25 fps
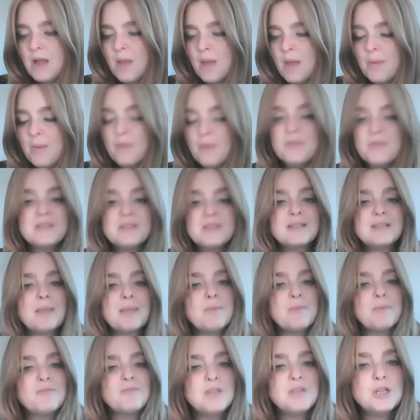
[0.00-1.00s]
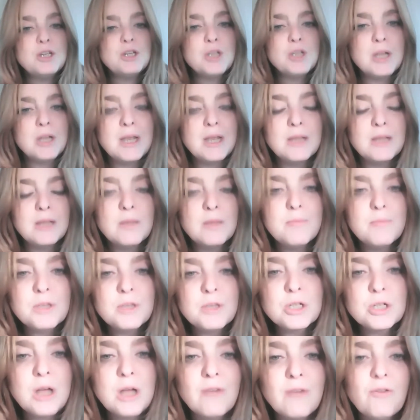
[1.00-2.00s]
about this type of teaching in the
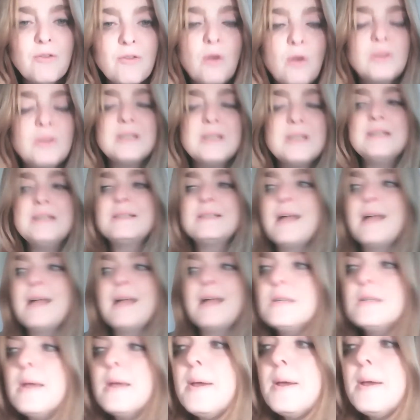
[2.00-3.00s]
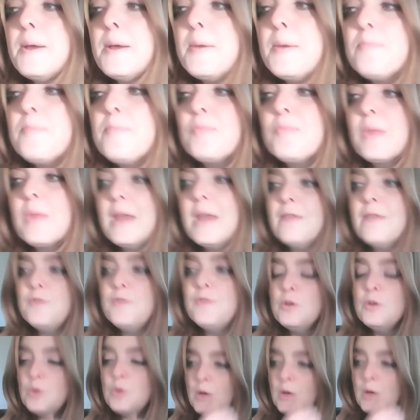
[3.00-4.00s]
Mishnah Avot is that if
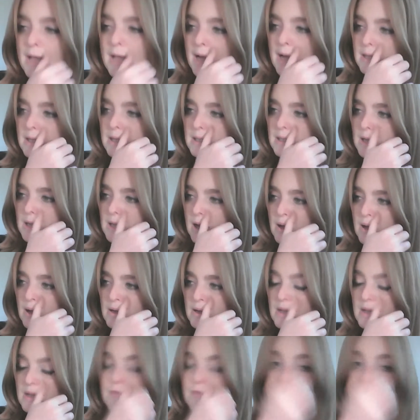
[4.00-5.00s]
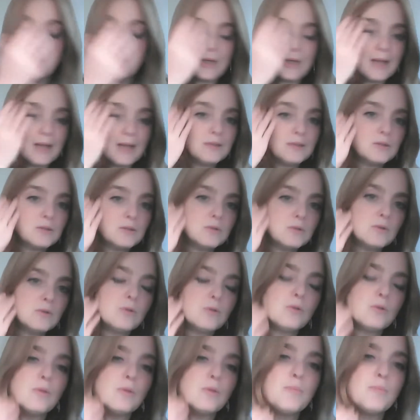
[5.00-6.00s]
you look at uh, if you look at
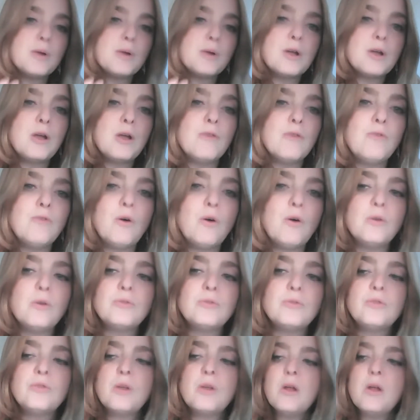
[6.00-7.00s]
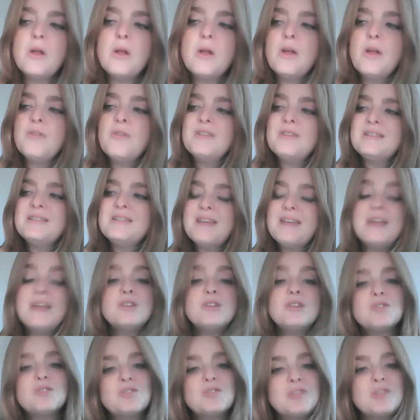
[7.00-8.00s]
the Pirkei Avot, the
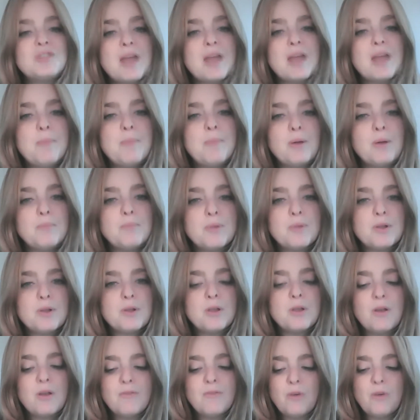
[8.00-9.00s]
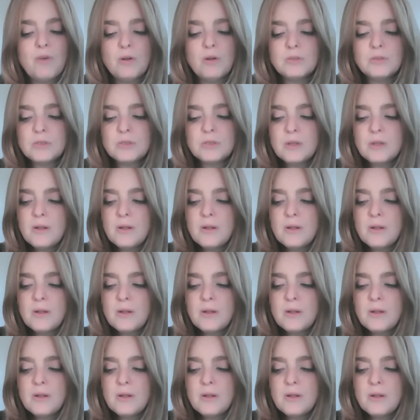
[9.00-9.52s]
sages say about Pirkei Avot